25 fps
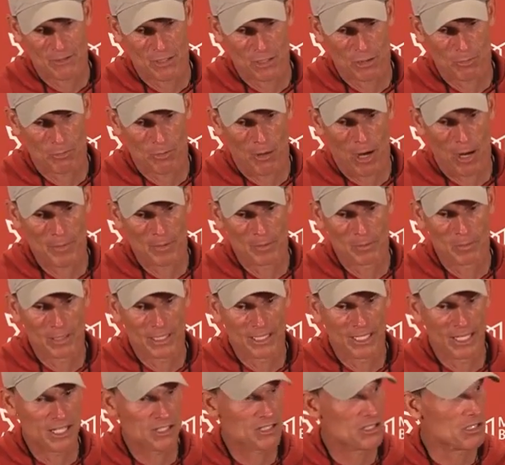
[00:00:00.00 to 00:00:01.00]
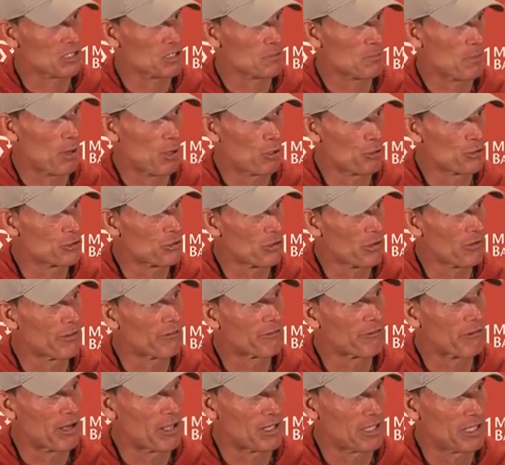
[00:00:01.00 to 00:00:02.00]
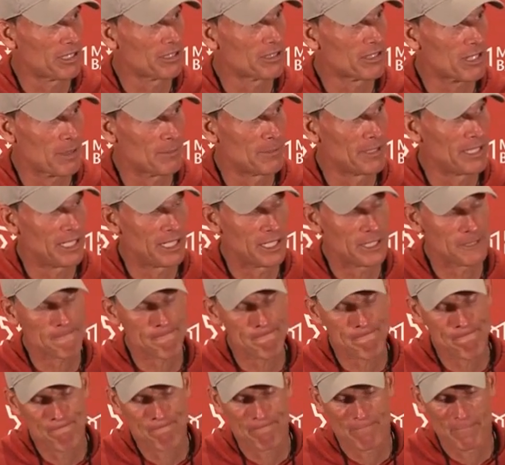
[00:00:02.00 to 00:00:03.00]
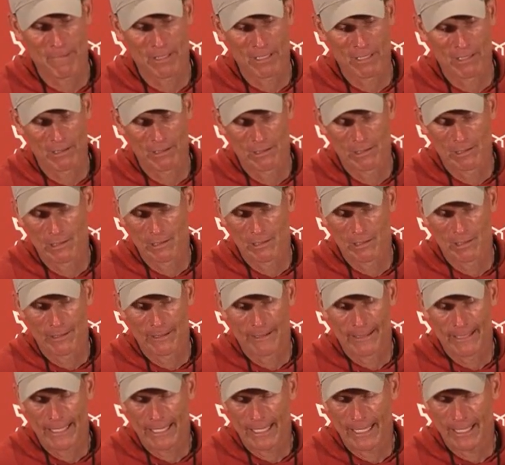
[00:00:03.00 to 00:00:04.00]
so probably less exposure on the front end coming in.